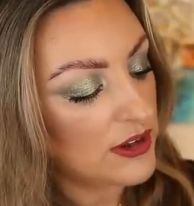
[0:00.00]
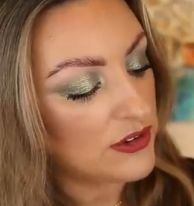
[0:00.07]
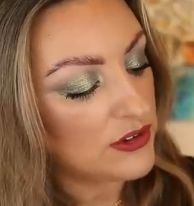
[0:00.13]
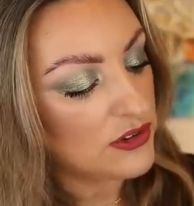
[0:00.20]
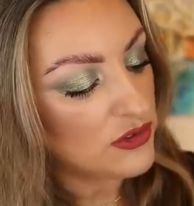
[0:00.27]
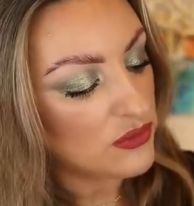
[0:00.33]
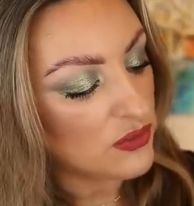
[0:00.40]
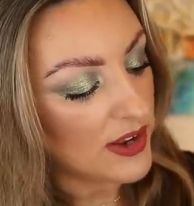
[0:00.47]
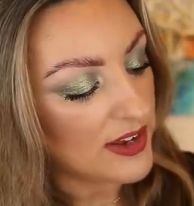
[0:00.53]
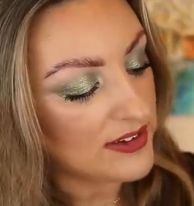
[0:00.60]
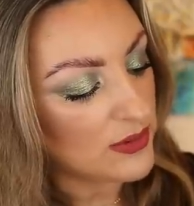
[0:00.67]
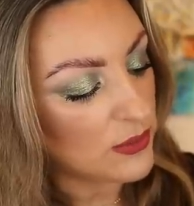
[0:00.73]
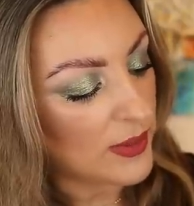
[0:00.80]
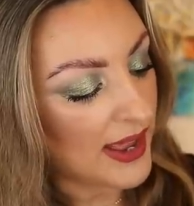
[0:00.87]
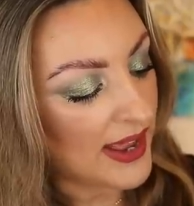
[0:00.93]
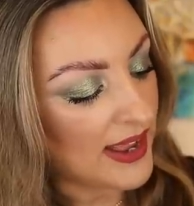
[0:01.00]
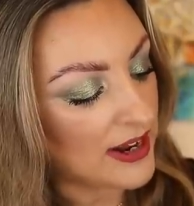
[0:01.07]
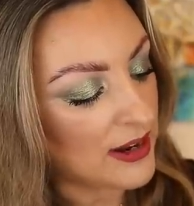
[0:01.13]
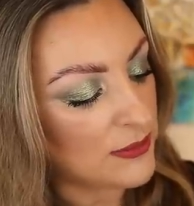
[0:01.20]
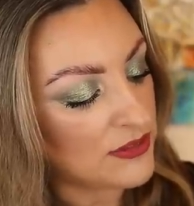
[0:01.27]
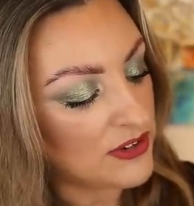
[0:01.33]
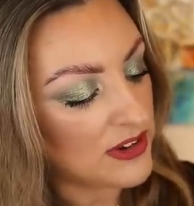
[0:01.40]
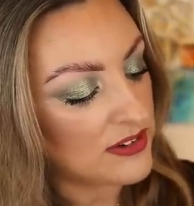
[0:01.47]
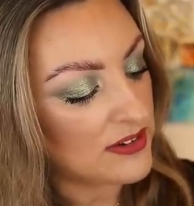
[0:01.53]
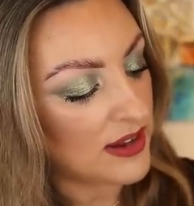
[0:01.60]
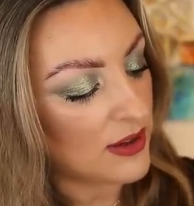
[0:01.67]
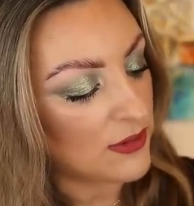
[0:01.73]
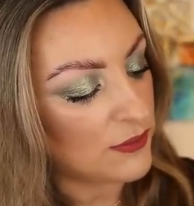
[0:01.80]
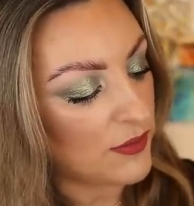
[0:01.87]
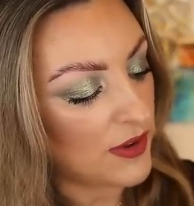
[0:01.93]
straight away and I'm just
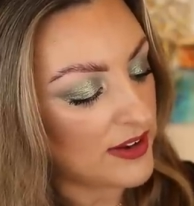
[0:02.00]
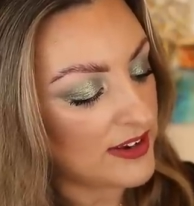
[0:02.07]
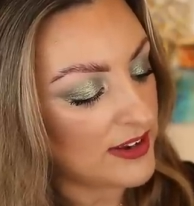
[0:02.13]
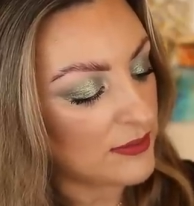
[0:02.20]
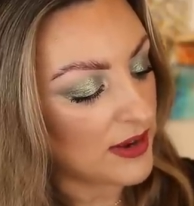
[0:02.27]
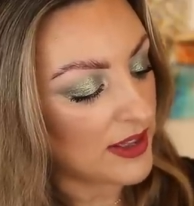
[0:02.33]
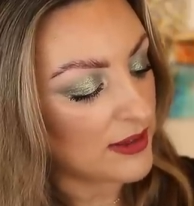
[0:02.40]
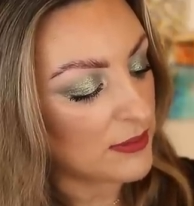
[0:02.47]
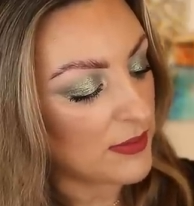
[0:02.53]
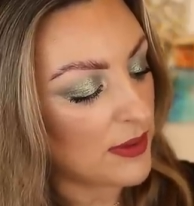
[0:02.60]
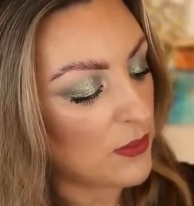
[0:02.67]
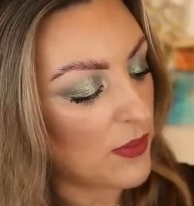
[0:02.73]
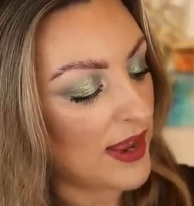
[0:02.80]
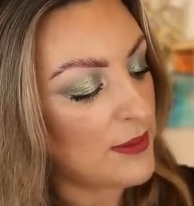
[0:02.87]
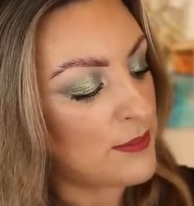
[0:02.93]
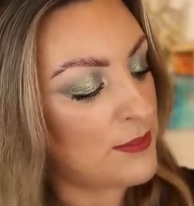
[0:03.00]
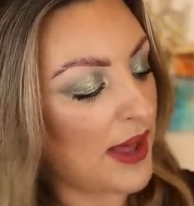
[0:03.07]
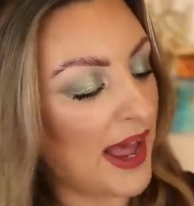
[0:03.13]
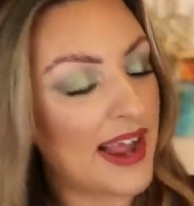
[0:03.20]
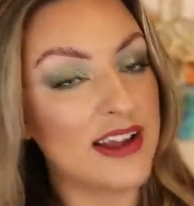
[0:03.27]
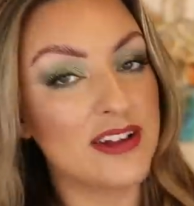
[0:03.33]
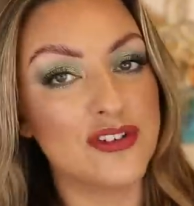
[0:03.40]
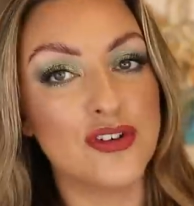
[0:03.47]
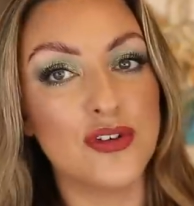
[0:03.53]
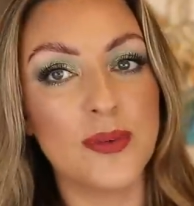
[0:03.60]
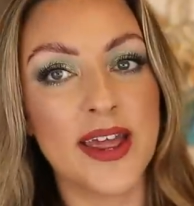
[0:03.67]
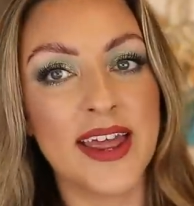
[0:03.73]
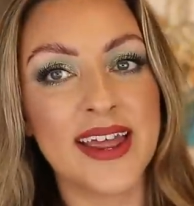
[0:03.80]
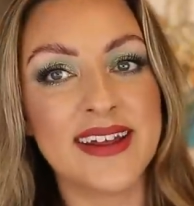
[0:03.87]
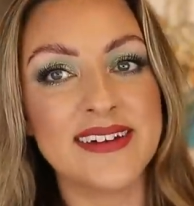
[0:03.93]
now finding like my way back to
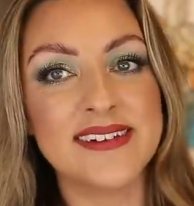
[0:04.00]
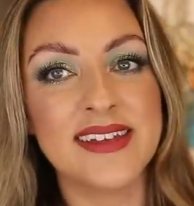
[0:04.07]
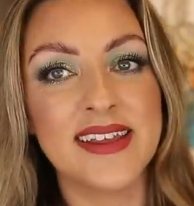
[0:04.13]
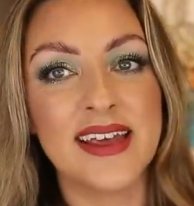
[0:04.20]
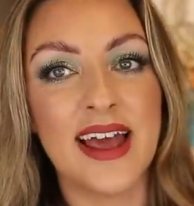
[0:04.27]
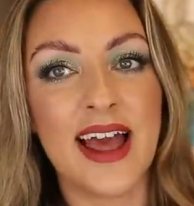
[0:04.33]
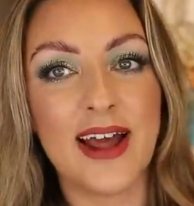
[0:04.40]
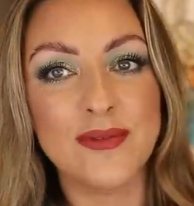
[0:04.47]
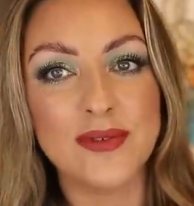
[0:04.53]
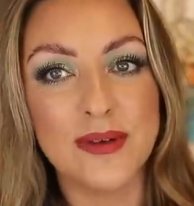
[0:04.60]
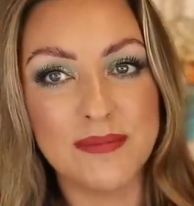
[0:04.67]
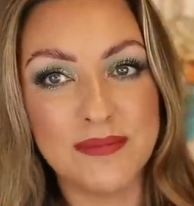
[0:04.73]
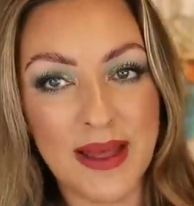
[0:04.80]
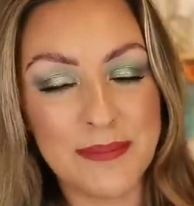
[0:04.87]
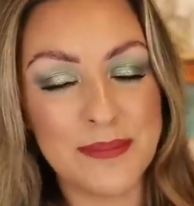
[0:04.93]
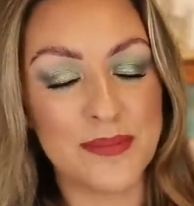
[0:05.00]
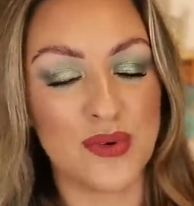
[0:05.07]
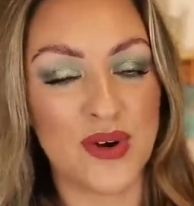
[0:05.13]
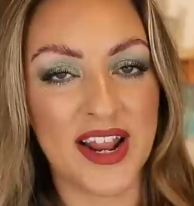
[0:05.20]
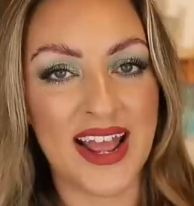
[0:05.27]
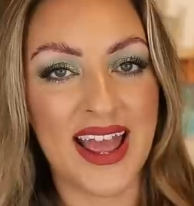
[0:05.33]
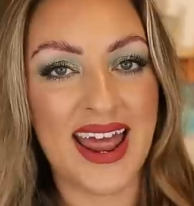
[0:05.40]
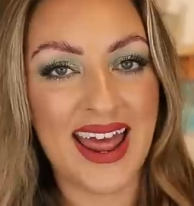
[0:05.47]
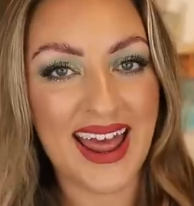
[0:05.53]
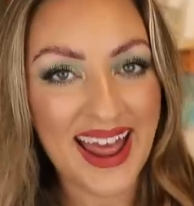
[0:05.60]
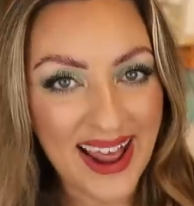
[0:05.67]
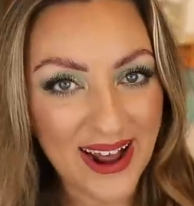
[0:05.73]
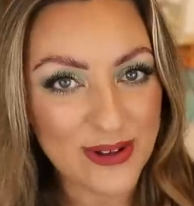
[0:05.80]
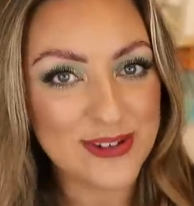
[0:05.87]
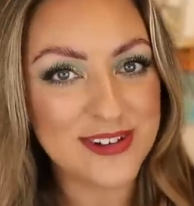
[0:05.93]
it and remembering
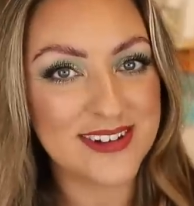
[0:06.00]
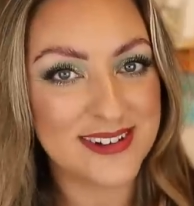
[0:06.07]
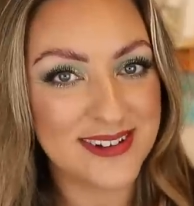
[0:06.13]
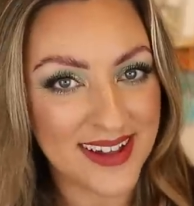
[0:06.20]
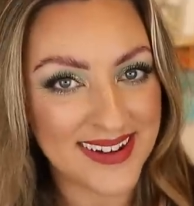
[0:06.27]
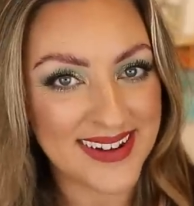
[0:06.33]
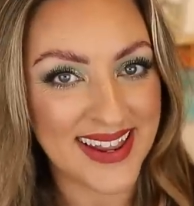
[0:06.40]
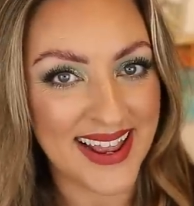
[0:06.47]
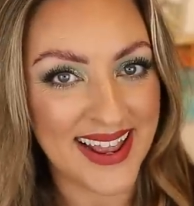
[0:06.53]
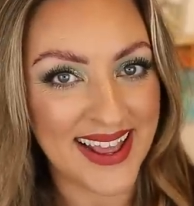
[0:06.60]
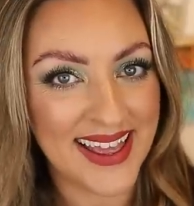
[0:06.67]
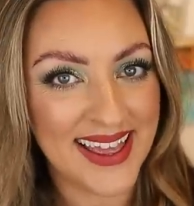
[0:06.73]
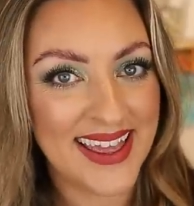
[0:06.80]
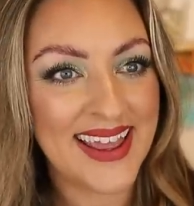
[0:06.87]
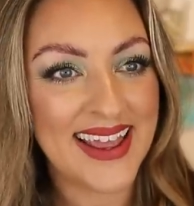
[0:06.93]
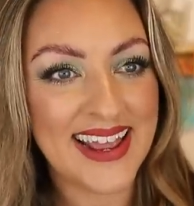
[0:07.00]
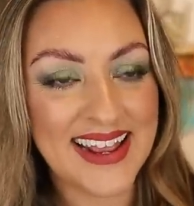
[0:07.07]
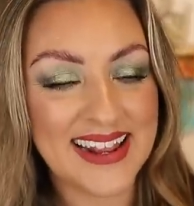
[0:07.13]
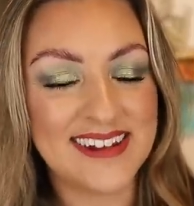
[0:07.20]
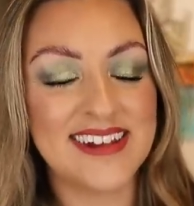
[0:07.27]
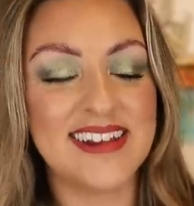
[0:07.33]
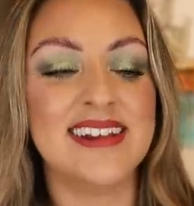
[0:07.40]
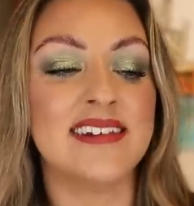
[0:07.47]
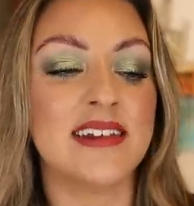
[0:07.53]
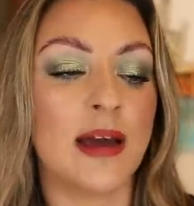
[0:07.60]
how stunning it is.